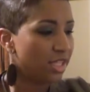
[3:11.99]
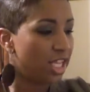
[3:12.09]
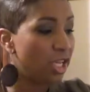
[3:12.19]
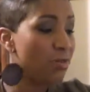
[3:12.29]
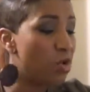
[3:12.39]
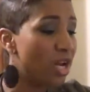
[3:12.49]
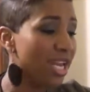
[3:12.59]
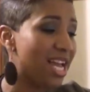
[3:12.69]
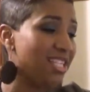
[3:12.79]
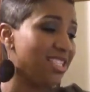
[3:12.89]

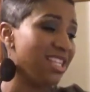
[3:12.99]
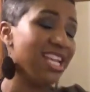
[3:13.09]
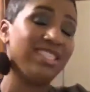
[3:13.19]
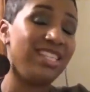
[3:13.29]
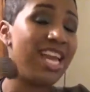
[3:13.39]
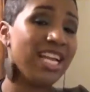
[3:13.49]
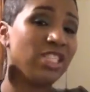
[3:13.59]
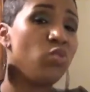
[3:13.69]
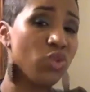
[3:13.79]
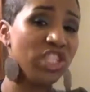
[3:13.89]
Immortalizing that dash,
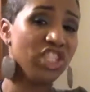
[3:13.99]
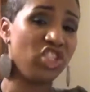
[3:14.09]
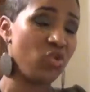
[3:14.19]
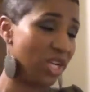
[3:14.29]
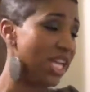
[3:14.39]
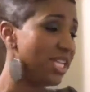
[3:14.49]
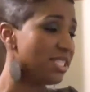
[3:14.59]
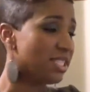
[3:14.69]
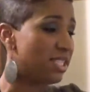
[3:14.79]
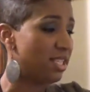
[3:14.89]
which is your
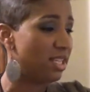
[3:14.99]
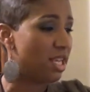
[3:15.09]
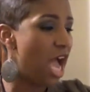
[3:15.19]
legacy,